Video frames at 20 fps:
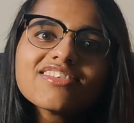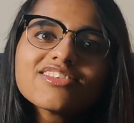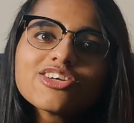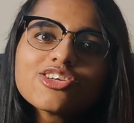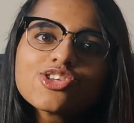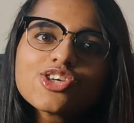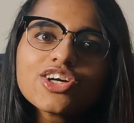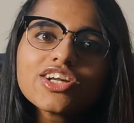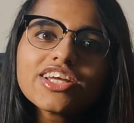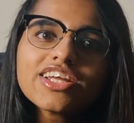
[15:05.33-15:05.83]

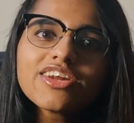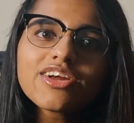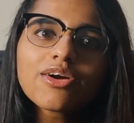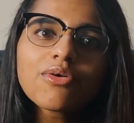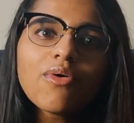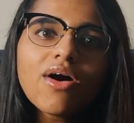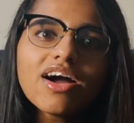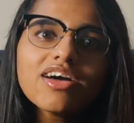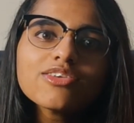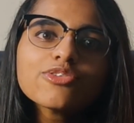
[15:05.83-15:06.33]
the journey
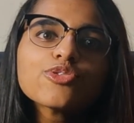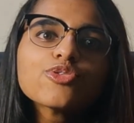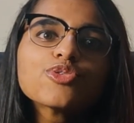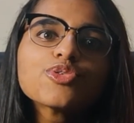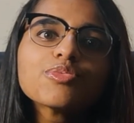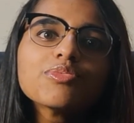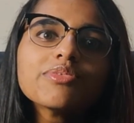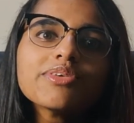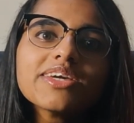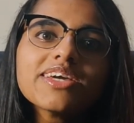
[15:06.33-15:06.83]
requires you
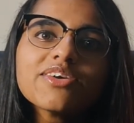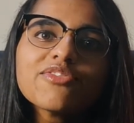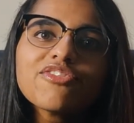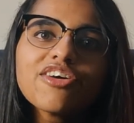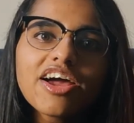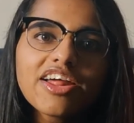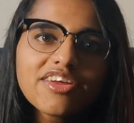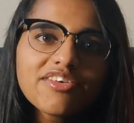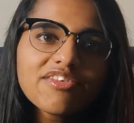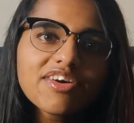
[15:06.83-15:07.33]
to be
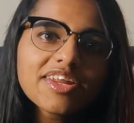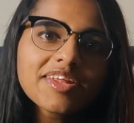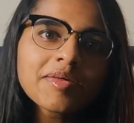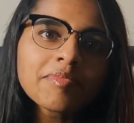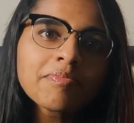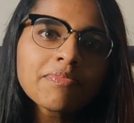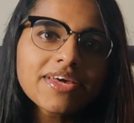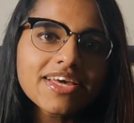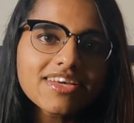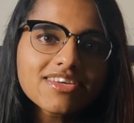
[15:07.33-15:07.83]
very,
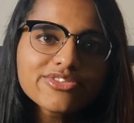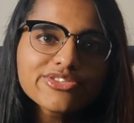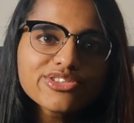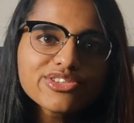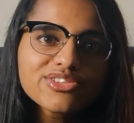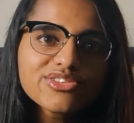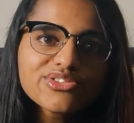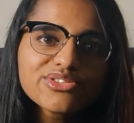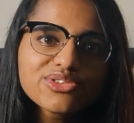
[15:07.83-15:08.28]
very patient.